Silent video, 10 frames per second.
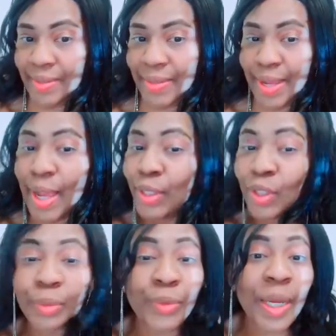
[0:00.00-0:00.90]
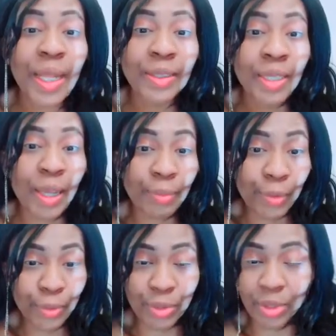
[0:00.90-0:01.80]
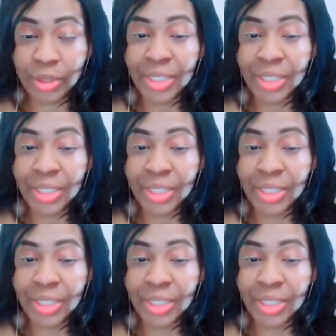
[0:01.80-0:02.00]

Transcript: Yeah, you upgrade as time goes on.